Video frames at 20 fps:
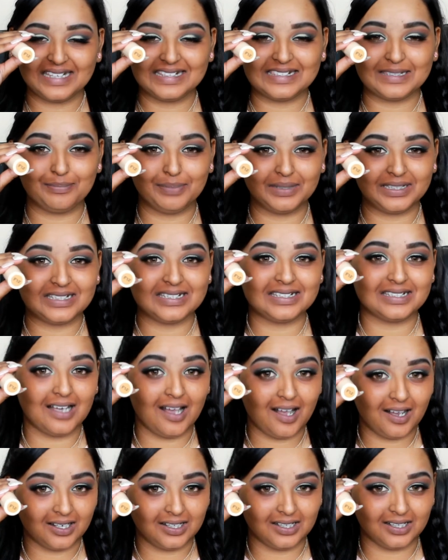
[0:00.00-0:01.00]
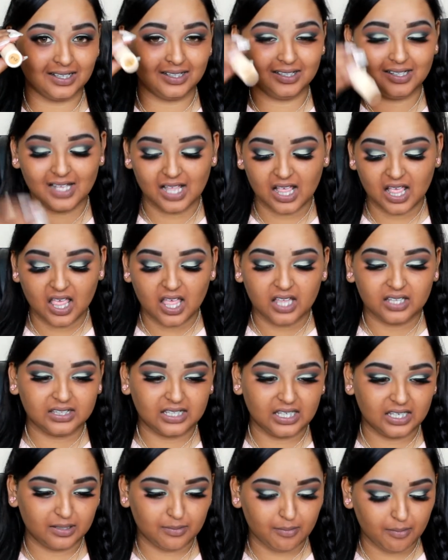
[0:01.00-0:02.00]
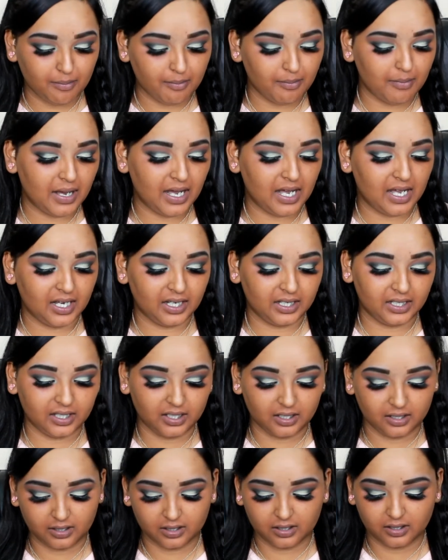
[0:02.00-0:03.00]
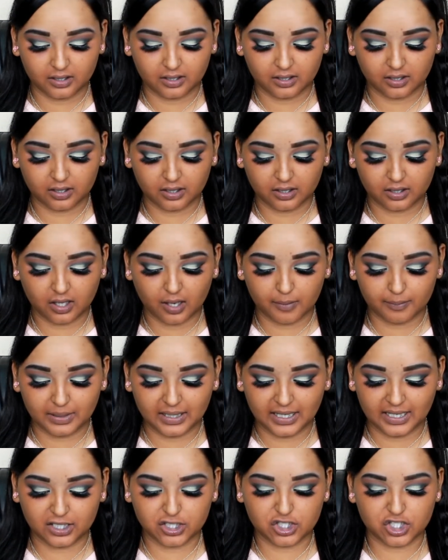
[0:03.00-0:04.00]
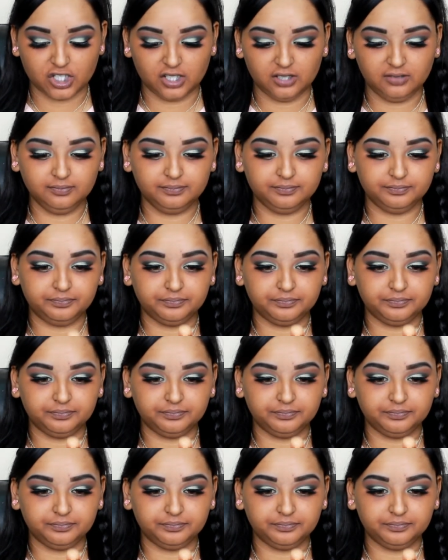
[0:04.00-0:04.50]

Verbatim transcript: it's a bit darker than my complexion